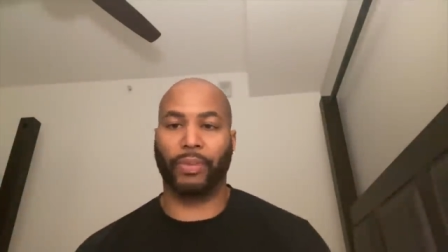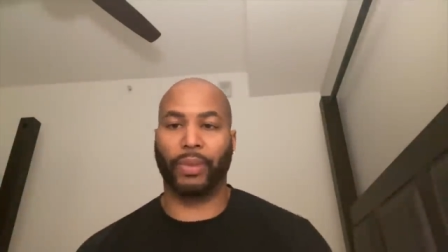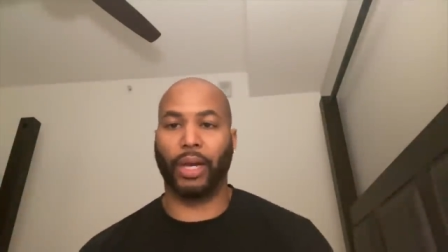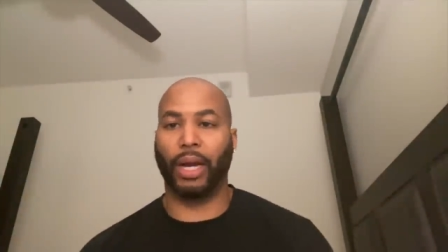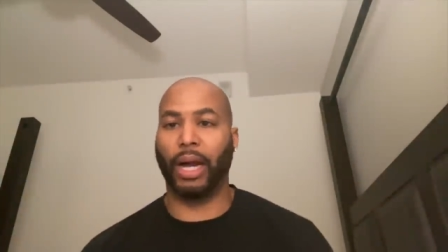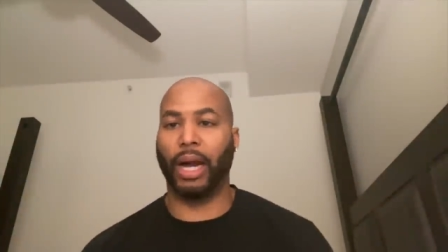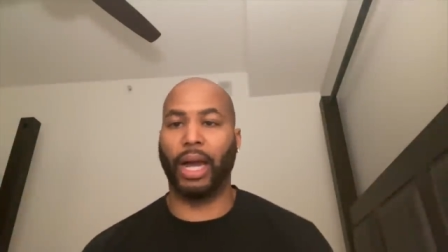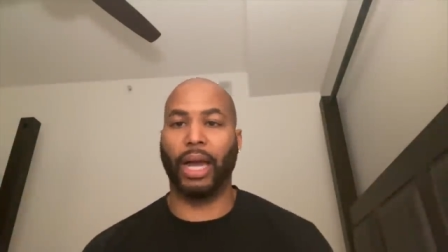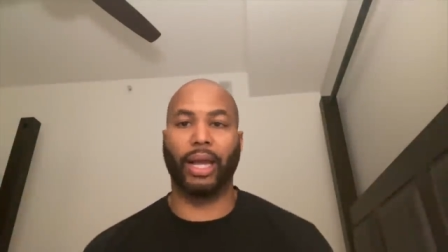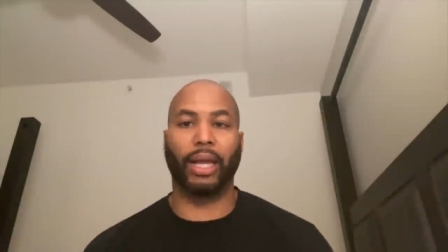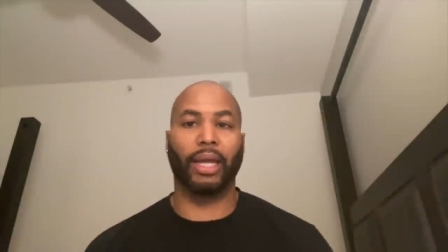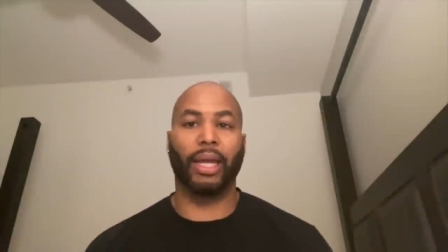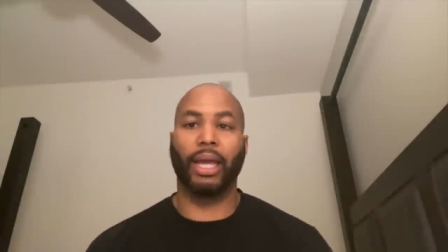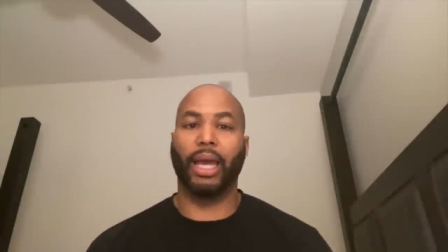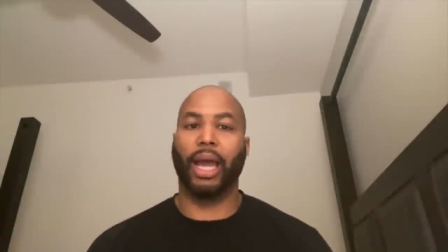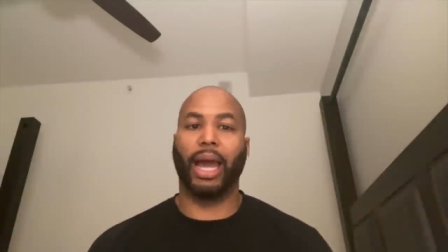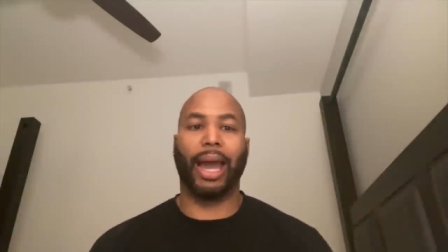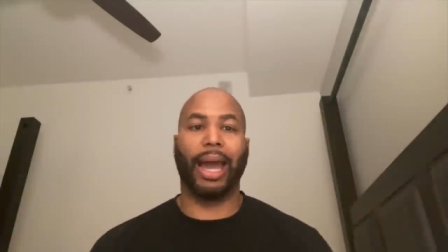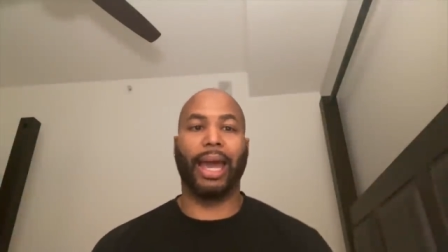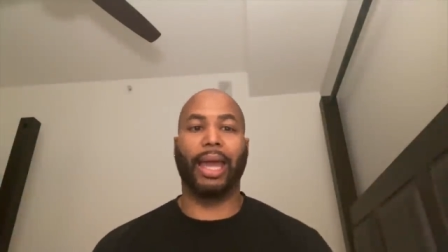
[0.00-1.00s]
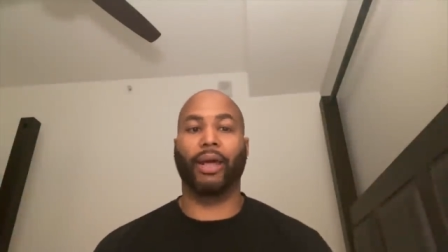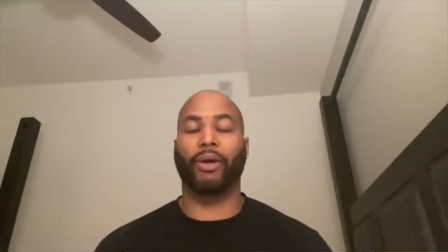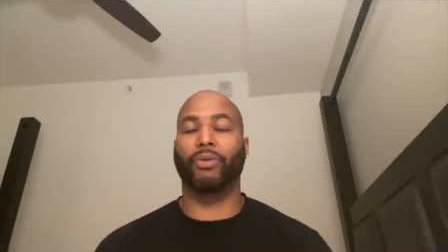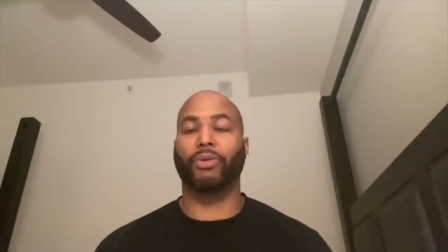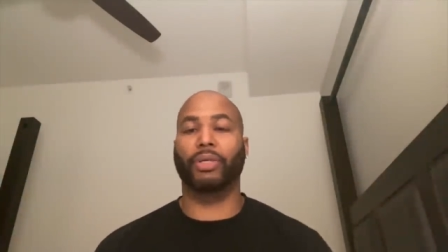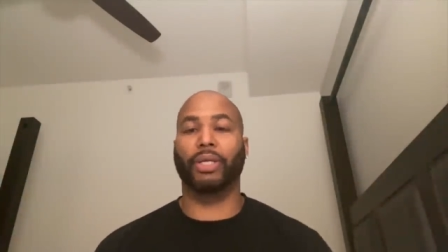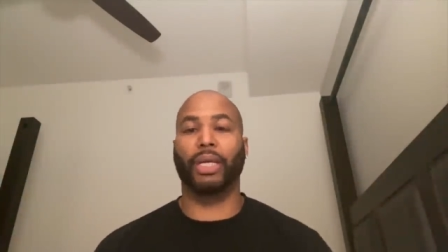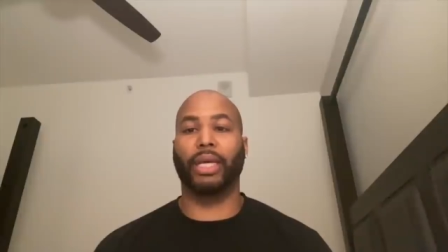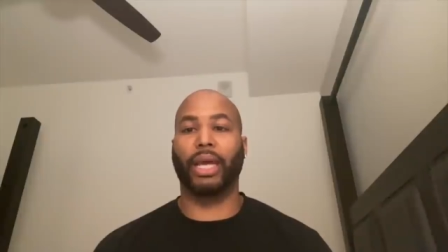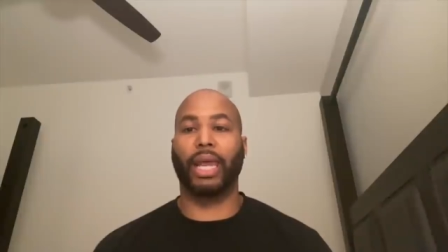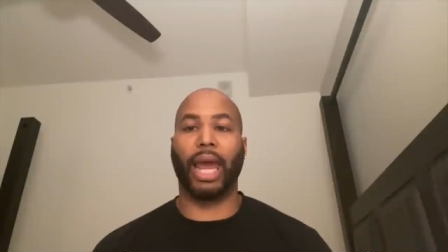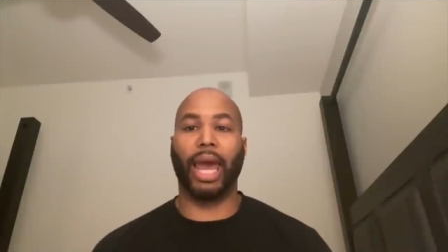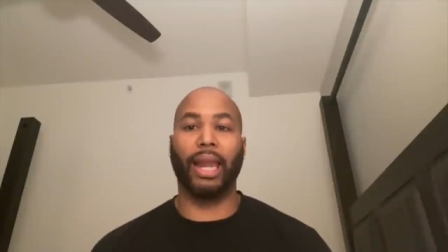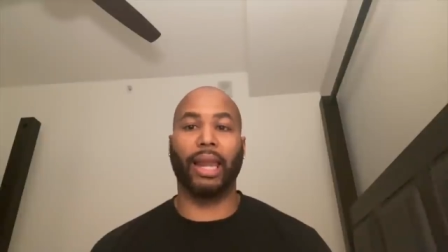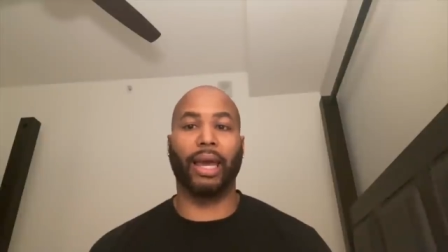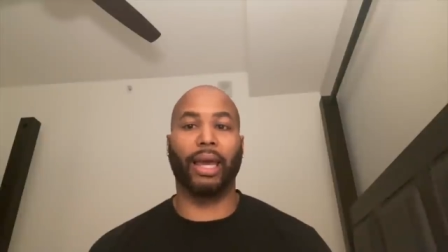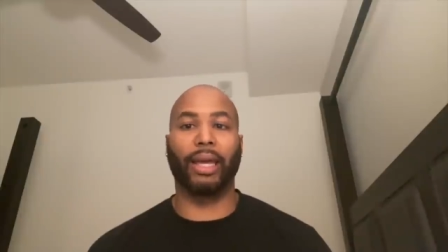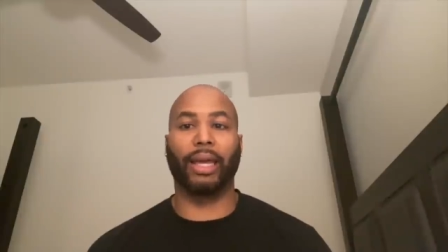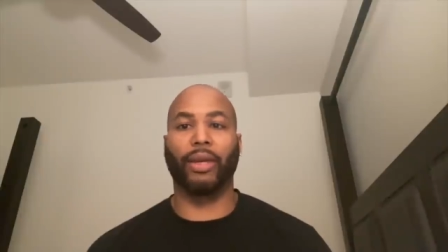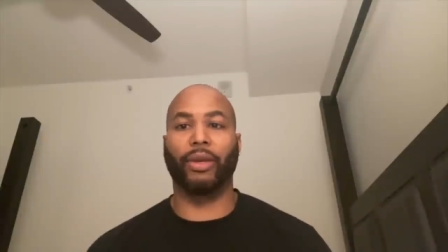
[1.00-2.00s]
All right, I ain't gonna sit here and act
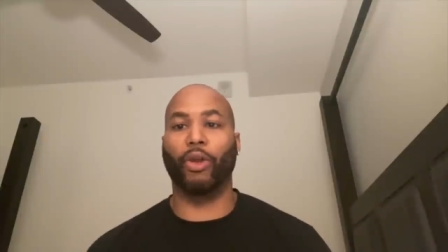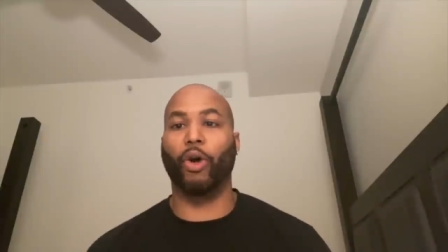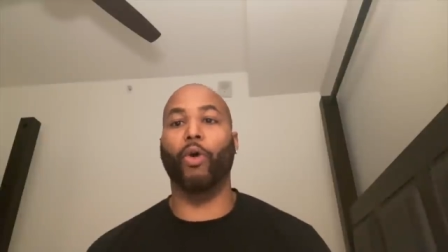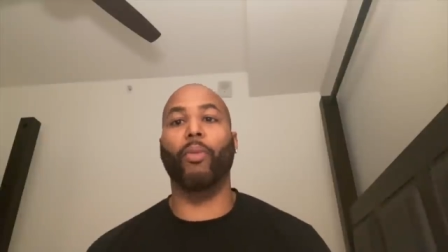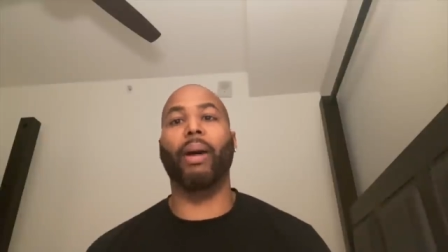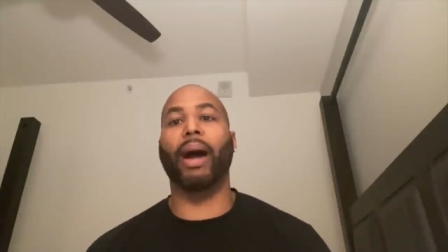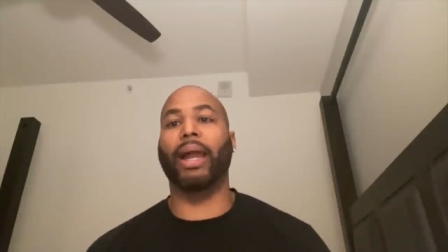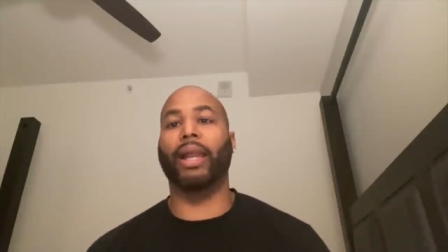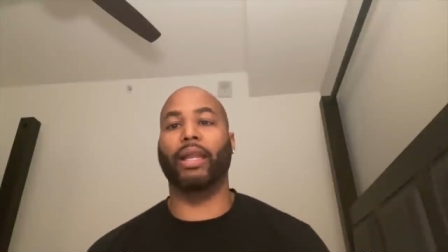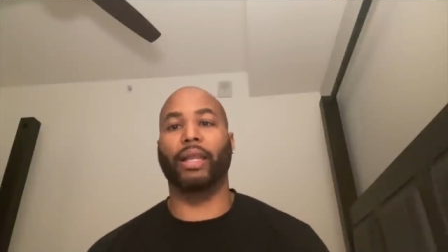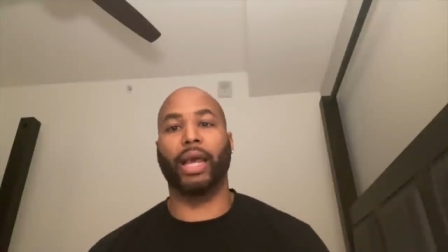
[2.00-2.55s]
like nobody